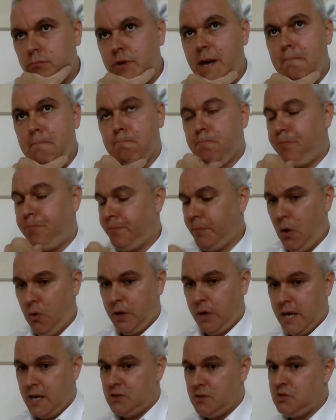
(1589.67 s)
Yeah.
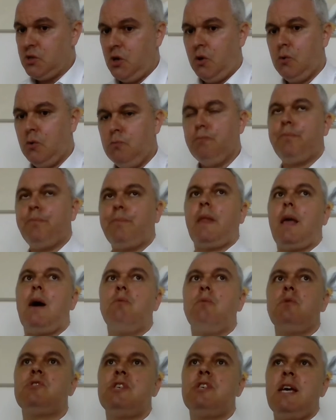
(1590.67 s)
Okay. So I
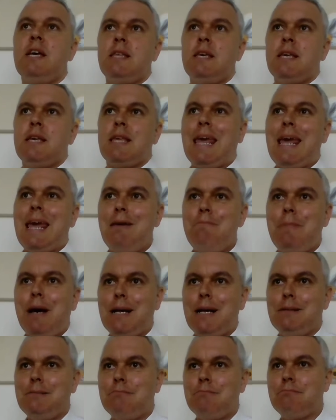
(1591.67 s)
would say that key
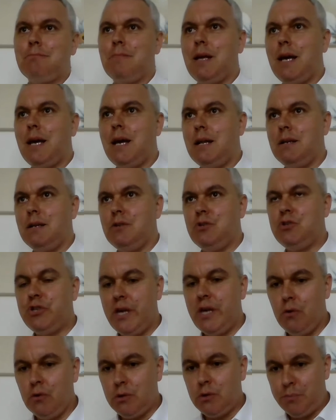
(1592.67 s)
man and
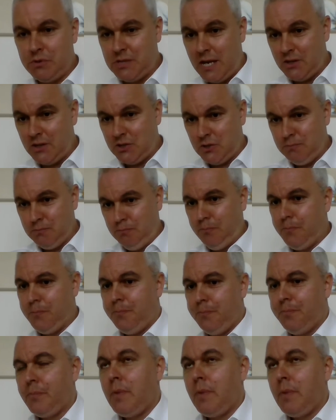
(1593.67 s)
shareholder protection